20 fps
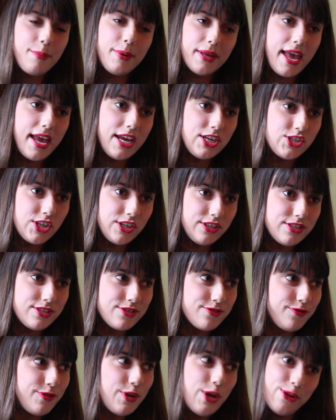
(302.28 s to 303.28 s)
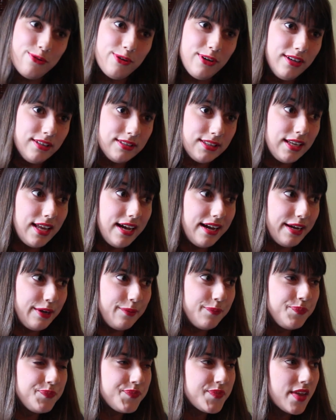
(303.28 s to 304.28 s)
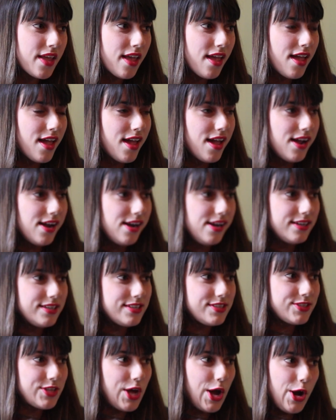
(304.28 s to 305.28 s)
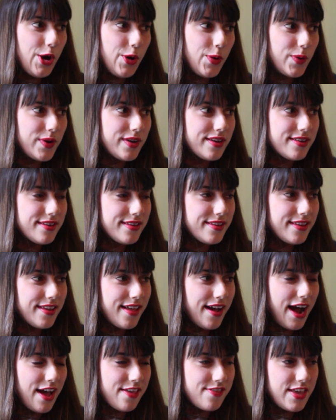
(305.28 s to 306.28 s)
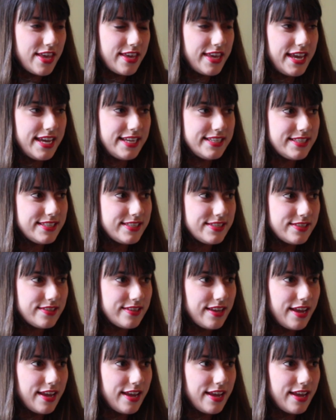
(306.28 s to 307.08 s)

applications further along the line. So I think it's